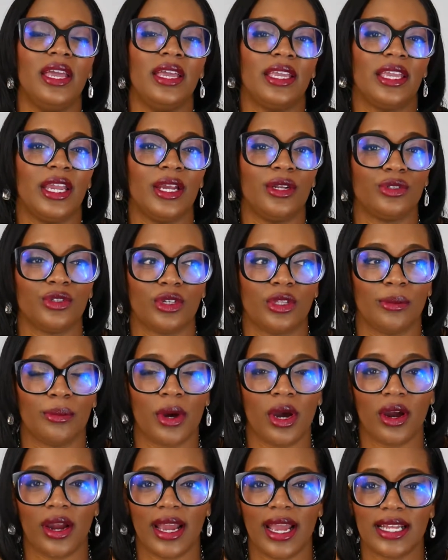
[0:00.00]
Kendrick
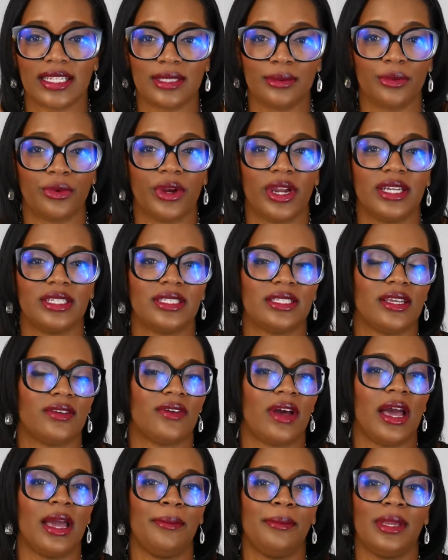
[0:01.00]
Lamar had some great stuff.
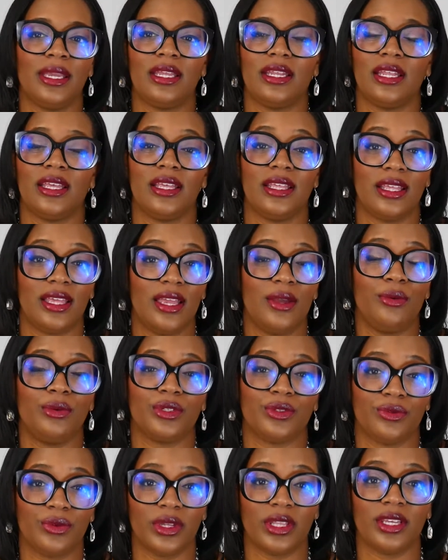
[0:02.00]
I mean, it
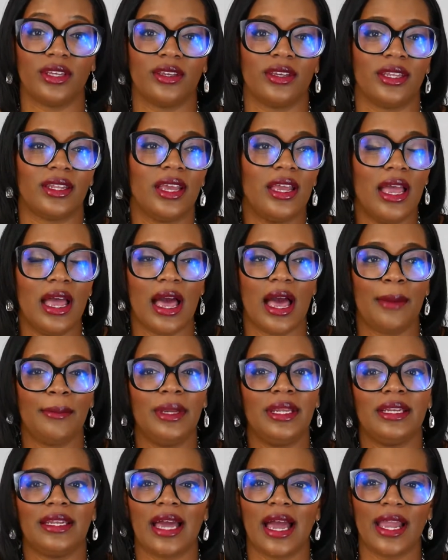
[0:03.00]
was really good. I
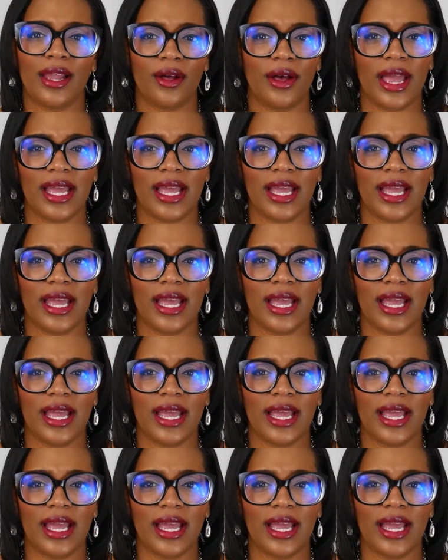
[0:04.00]
mean, Niall